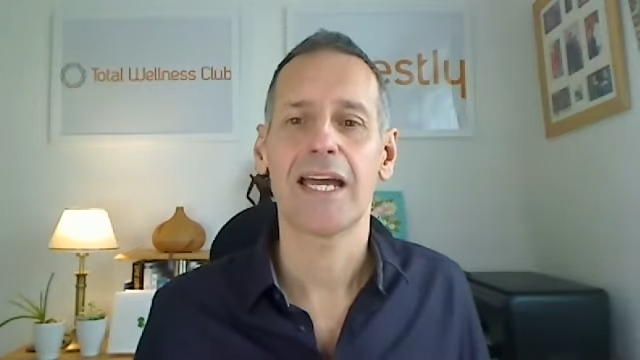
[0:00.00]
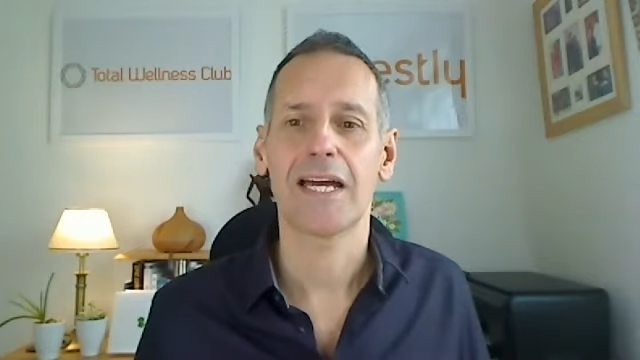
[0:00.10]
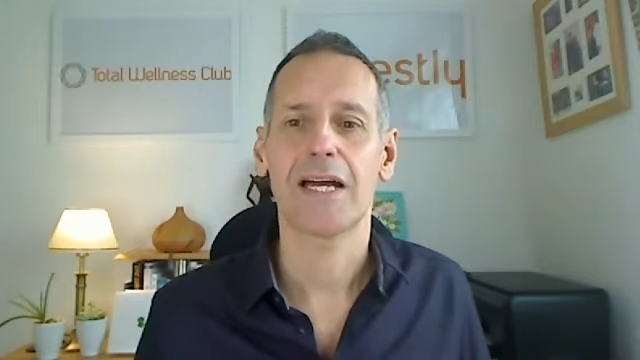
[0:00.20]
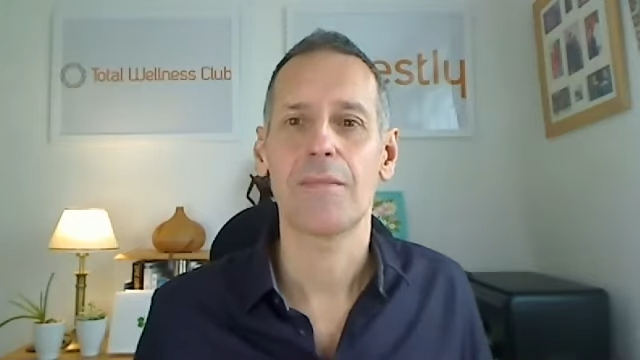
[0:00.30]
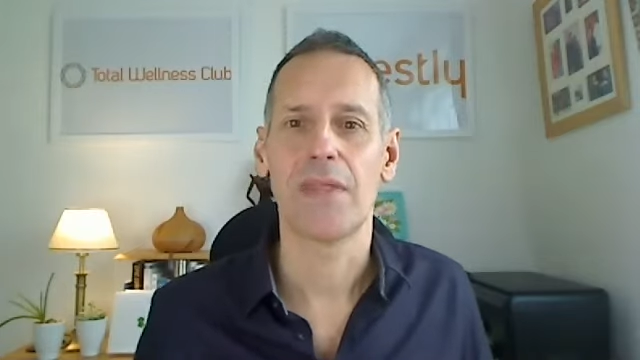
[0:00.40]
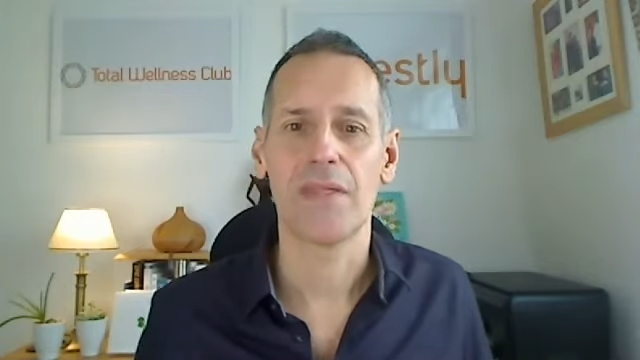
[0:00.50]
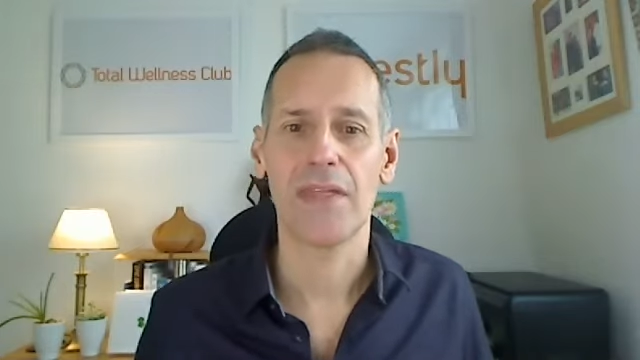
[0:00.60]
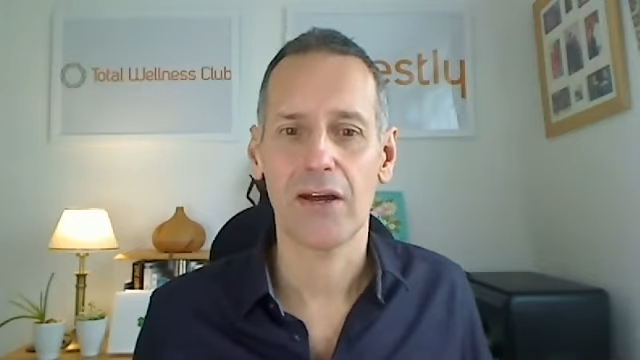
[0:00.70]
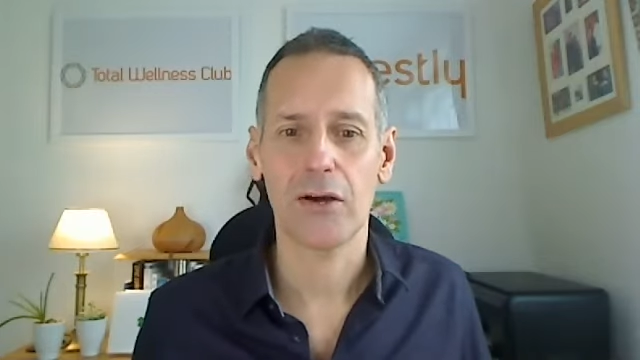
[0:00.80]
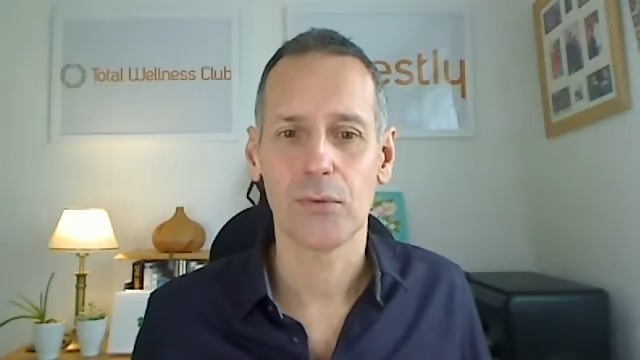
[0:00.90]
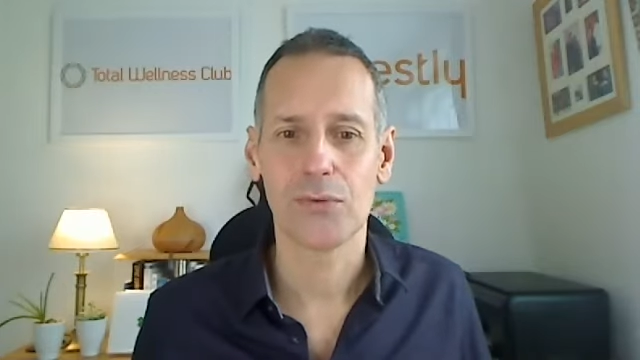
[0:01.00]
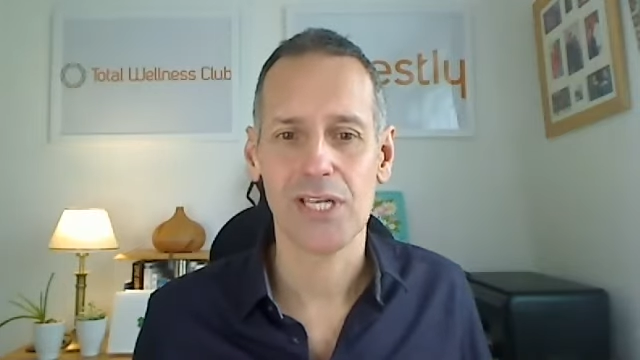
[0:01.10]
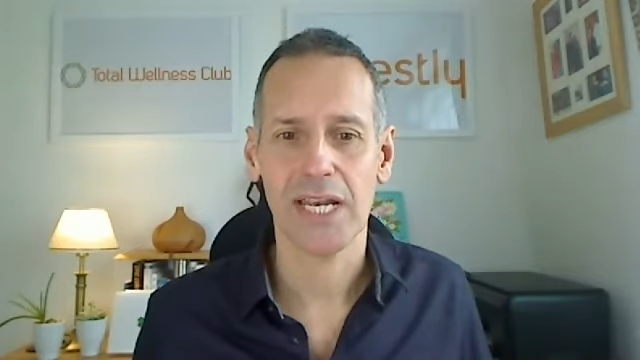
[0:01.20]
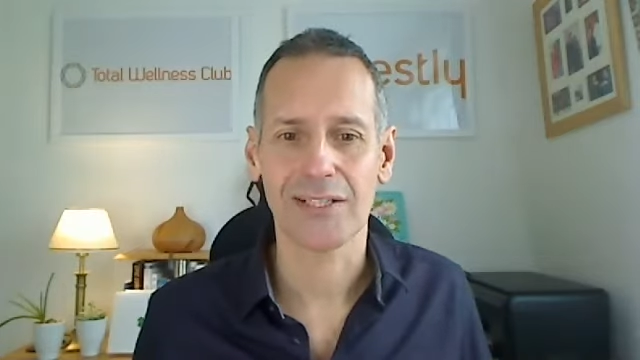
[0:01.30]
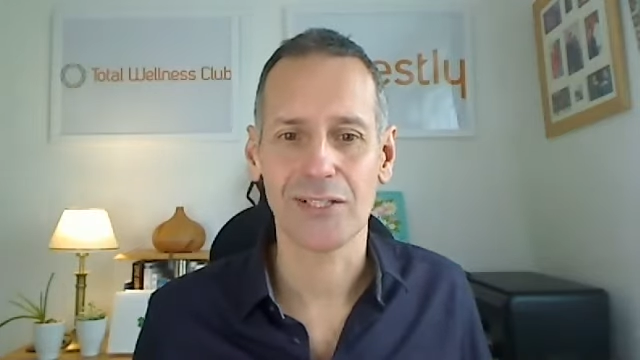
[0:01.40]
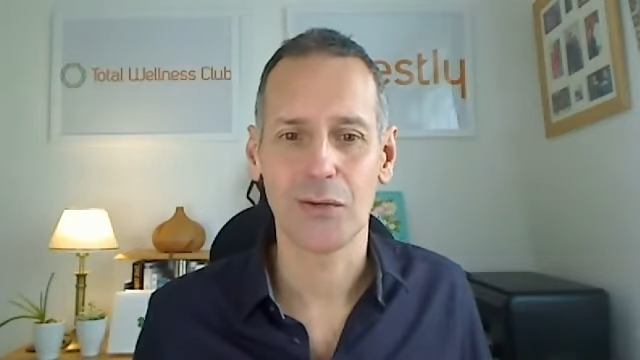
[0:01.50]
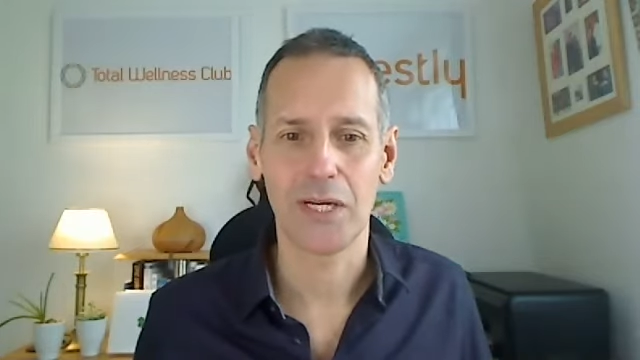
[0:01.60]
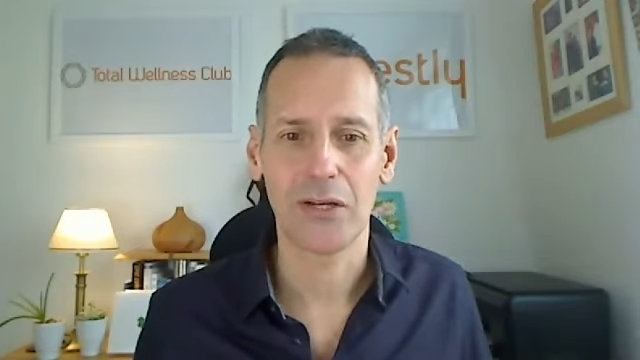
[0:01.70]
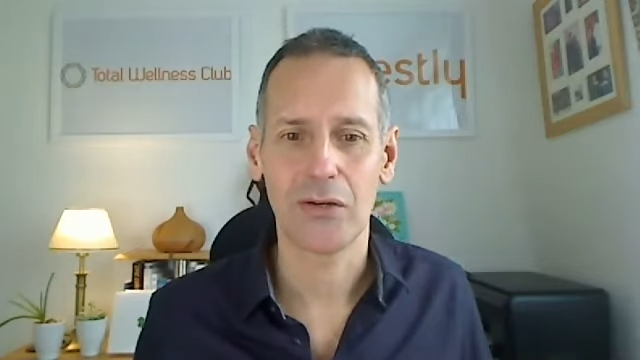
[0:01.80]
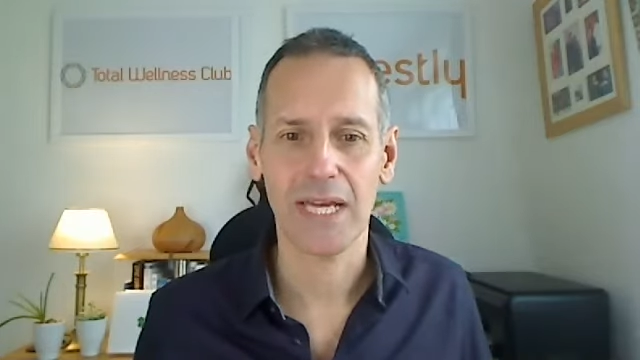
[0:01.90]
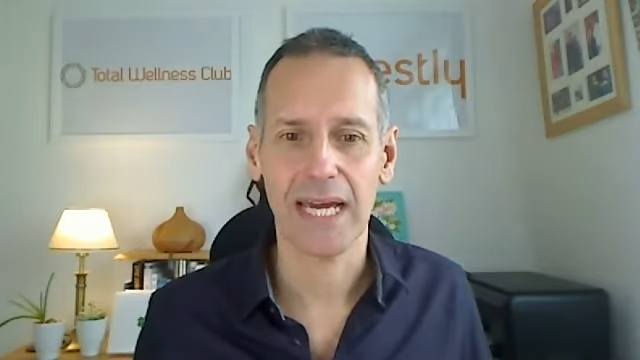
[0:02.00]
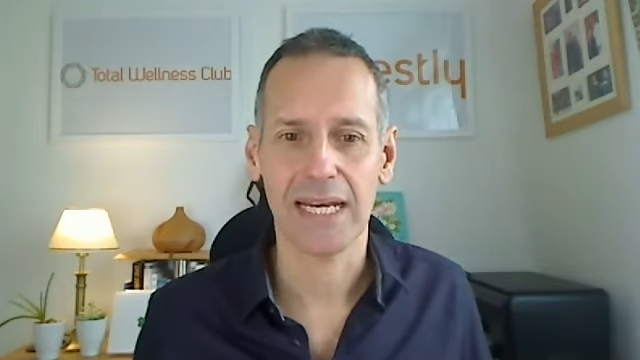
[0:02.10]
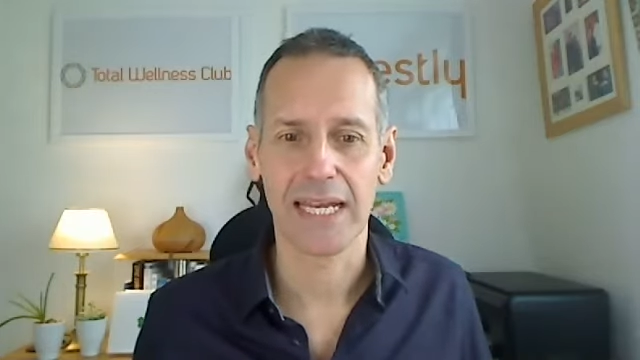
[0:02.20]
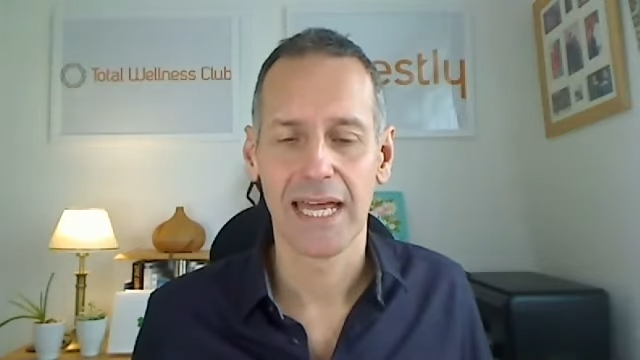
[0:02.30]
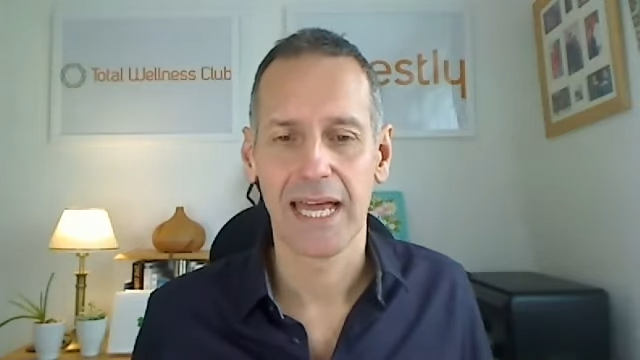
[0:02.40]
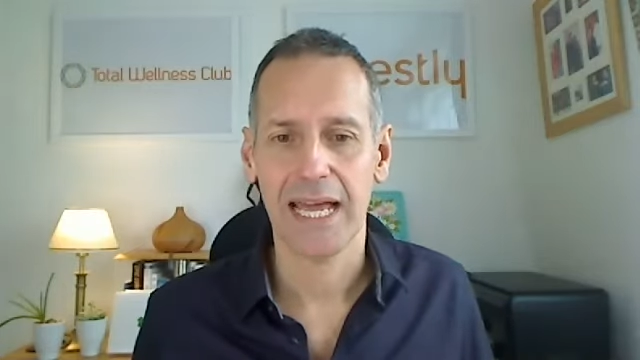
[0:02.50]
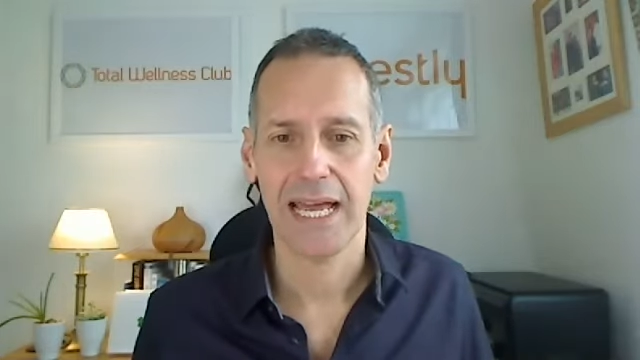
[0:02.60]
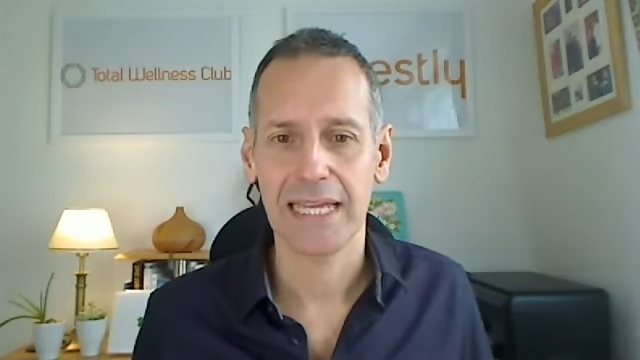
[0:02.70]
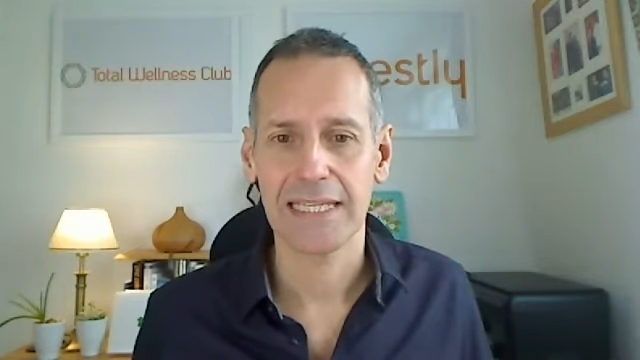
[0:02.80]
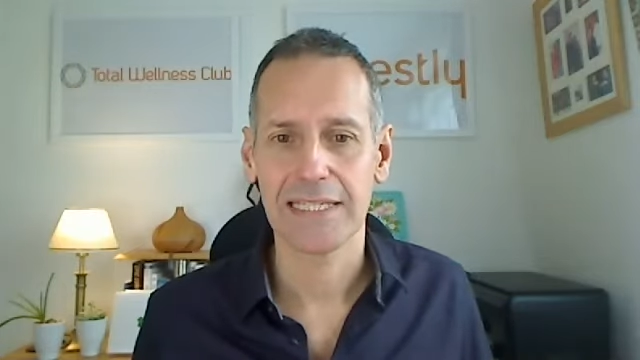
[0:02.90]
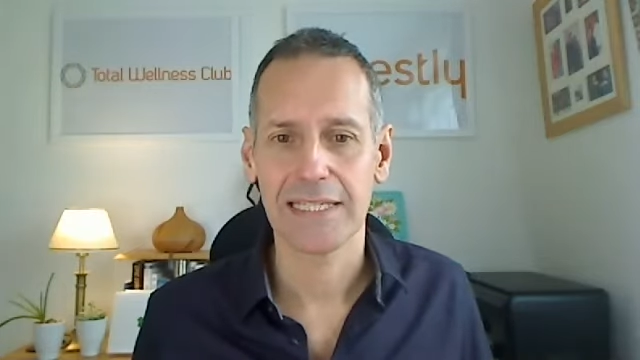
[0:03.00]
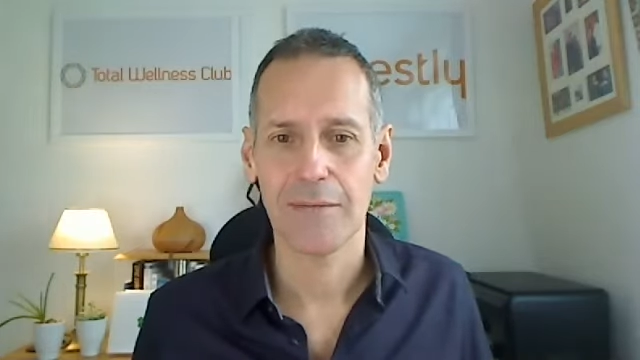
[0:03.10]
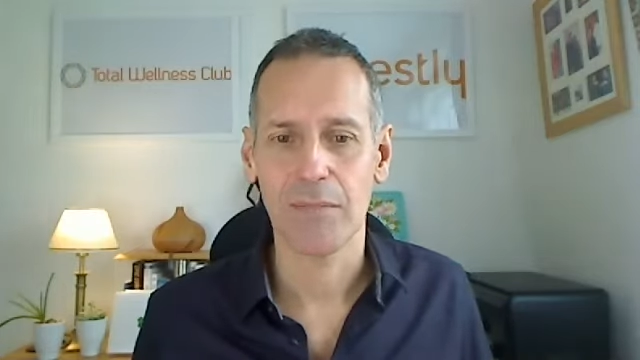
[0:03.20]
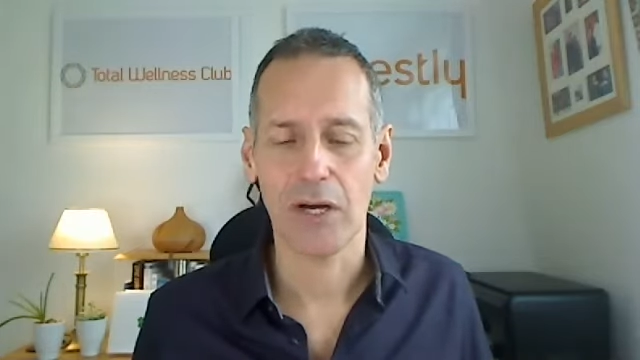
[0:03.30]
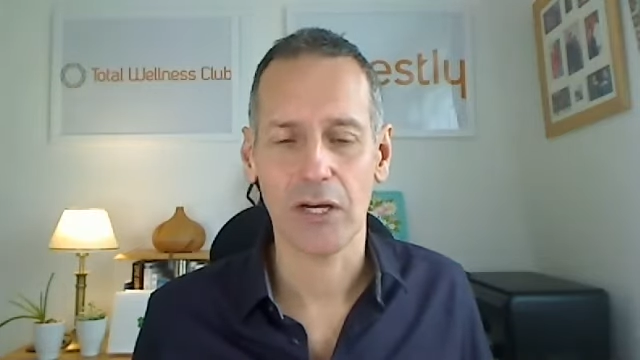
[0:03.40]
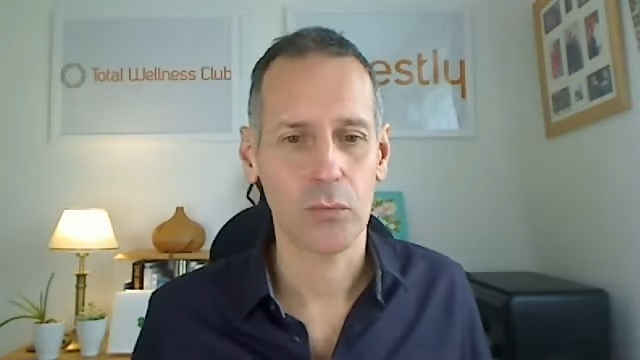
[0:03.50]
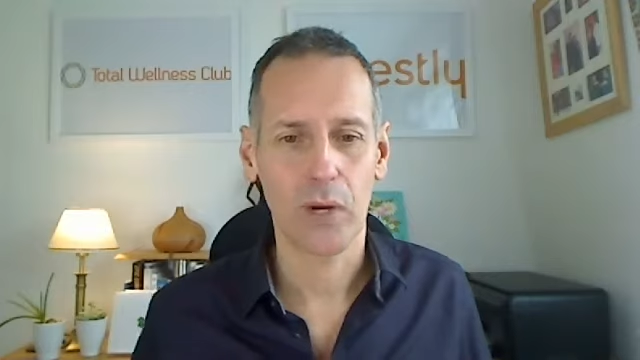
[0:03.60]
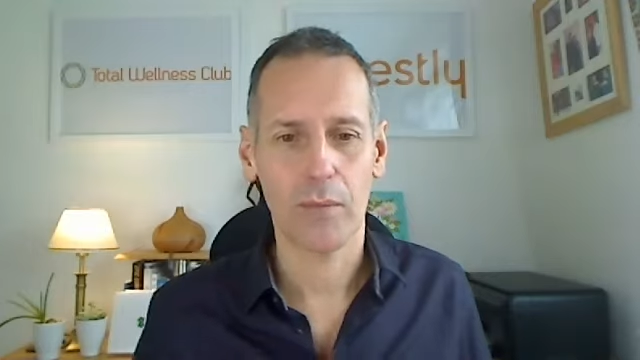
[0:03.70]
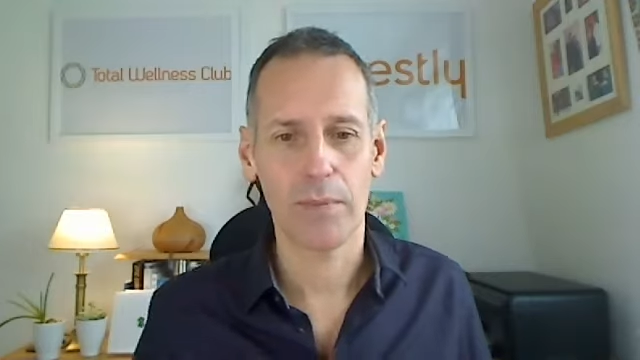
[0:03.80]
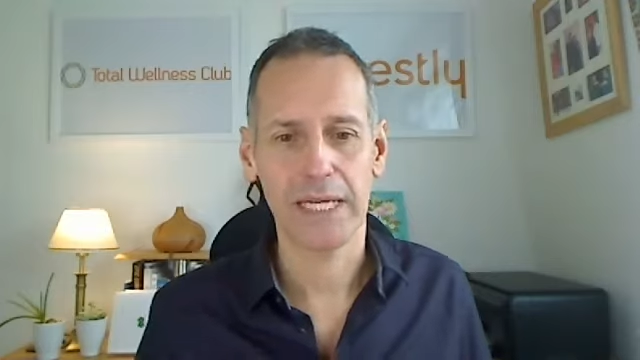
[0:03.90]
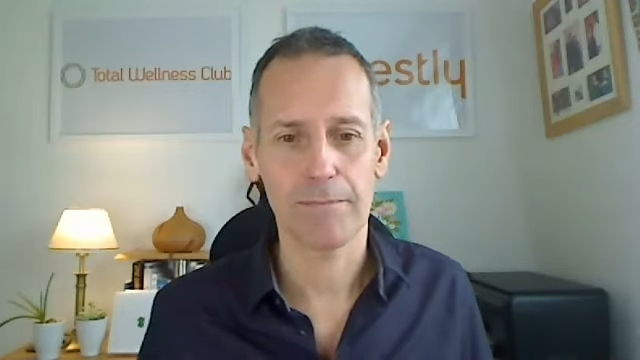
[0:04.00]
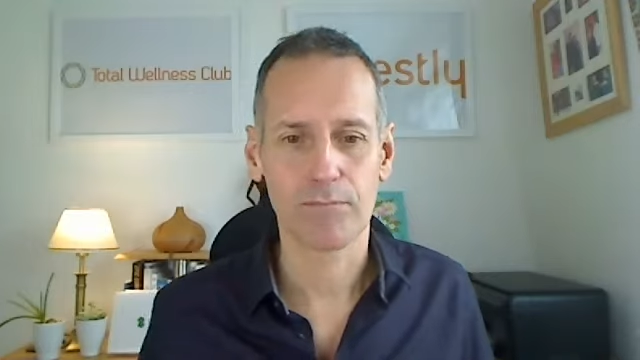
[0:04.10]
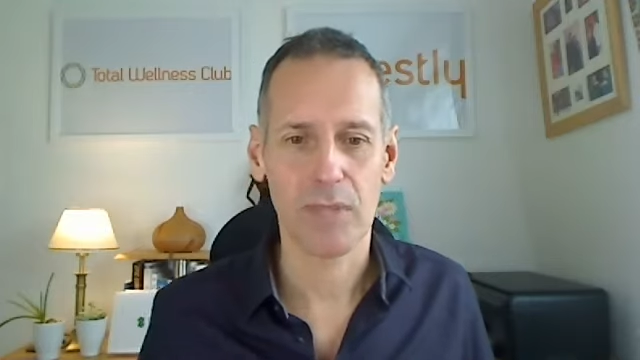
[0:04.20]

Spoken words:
then I will select who I'm going to look at, and I could well be